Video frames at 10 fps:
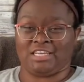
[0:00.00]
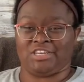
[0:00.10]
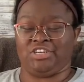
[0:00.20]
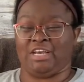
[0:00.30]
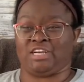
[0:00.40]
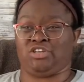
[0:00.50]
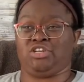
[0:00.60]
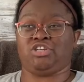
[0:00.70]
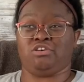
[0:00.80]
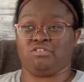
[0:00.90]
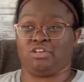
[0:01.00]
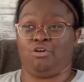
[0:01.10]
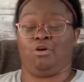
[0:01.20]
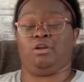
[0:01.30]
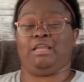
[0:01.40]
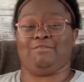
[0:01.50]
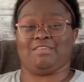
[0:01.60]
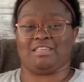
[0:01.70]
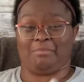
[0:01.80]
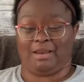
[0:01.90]
She actually chose to go on a date with
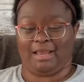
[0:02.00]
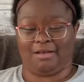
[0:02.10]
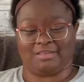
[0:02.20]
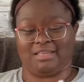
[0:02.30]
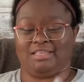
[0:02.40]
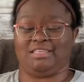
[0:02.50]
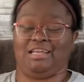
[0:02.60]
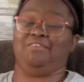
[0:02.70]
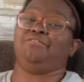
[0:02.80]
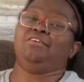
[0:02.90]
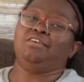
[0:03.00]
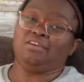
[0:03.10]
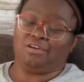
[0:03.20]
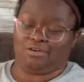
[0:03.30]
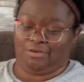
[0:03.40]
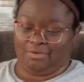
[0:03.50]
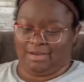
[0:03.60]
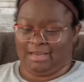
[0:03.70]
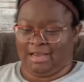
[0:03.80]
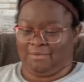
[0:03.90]
somebody else instead of going
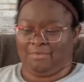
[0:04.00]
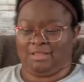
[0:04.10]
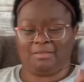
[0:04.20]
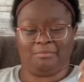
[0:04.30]
out with